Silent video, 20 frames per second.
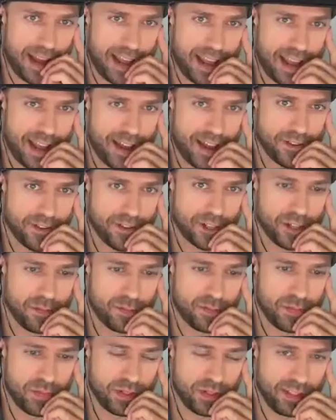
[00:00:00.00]
have a
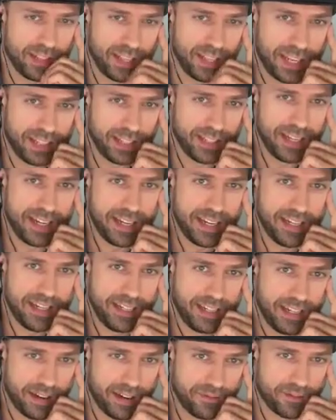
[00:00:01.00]
completely
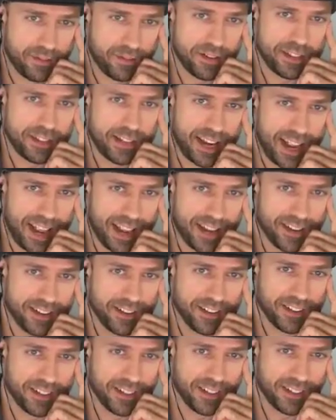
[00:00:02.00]
different take
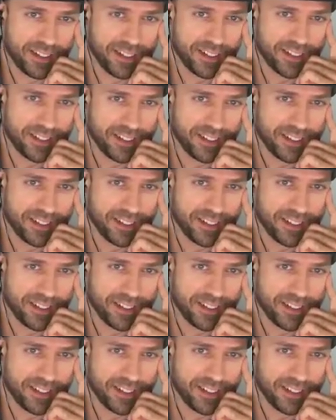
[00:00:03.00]
on this.